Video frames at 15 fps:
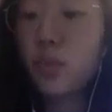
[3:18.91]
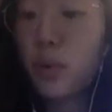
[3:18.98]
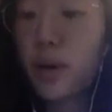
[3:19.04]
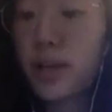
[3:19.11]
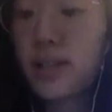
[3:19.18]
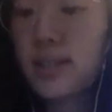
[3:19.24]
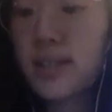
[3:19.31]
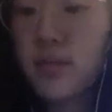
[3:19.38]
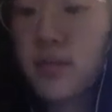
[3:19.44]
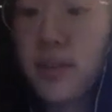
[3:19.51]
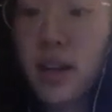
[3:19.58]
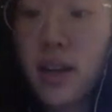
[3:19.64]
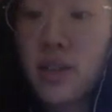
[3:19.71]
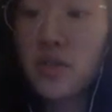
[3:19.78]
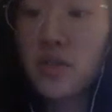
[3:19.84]
what is the
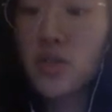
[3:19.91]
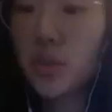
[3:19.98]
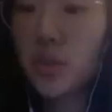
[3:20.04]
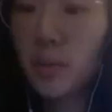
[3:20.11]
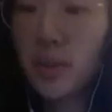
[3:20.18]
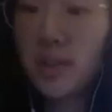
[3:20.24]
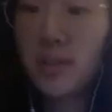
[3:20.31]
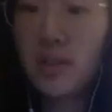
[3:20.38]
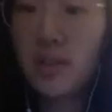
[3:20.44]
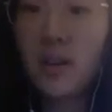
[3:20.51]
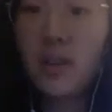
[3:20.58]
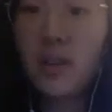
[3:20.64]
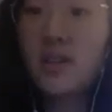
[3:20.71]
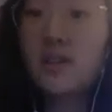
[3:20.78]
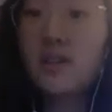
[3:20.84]
advantage of showing mercy
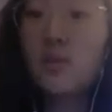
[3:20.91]
to others?